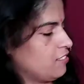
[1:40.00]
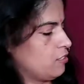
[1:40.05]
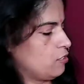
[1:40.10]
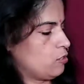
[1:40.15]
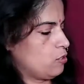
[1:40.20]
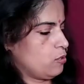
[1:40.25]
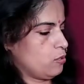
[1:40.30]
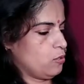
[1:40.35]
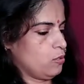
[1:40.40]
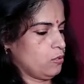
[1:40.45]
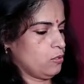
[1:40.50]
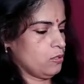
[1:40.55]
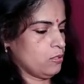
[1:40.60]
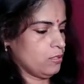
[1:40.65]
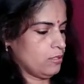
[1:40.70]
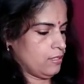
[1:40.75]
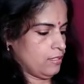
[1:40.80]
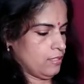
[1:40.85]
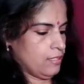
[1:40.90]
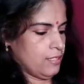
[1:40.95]

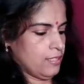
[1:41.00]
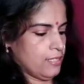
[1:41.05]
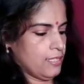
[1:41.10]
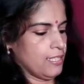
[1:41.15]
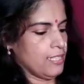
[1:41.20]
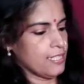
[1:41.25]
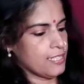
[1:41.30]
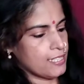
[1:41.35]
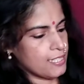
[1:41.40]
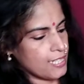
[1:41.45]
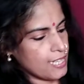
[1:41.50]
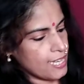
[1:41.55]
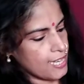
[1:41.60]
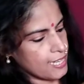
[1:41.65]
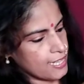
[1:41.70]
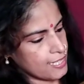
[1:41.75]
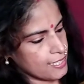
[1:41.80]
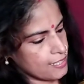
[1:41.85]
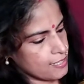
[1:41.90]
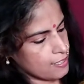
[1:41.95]
So it
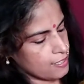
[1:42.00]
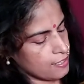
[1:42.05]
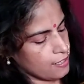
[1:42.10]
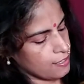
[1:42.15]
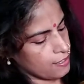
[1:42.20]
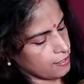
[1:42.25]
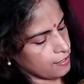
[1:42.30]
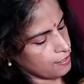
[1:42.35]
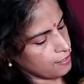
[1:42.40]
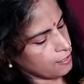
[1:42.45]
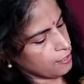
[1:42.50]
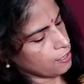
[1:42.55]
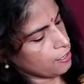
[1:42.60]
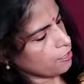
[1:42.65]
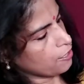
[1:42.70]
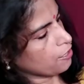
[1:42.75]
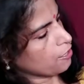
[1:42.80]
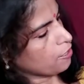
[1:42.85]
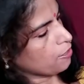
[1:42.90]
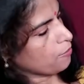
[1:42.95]
says
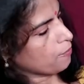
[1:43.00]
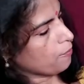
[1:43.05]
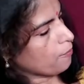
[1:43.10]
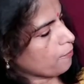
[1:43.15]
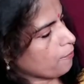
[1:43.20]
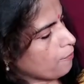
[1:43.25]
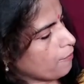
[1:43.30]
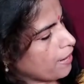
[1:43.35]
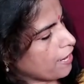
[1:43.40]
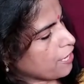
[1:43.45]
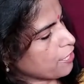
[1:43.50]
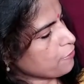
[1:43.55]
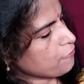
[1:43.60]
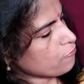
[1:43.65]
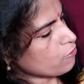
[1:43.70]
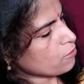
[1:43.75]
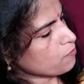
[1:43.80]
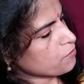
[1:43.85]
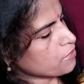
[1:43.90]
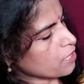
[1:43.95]

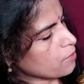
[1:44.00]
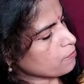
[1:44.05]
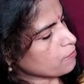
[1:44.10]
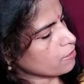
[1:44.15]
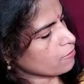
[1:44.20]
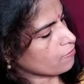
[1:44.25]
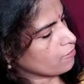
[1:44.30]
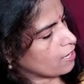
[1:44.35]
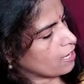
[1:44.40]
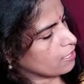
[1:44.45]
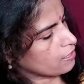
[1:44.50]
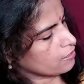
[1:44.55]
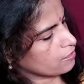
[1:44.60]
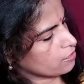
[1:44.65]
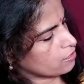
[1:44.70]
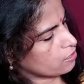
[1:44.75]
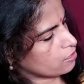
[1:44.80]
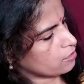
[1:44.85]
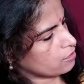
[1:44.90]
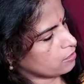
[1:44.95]
made from temple
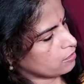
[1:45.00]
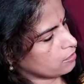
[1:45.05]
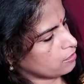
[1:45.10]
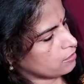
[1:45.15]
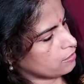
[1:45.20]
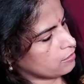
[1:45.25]
flowers.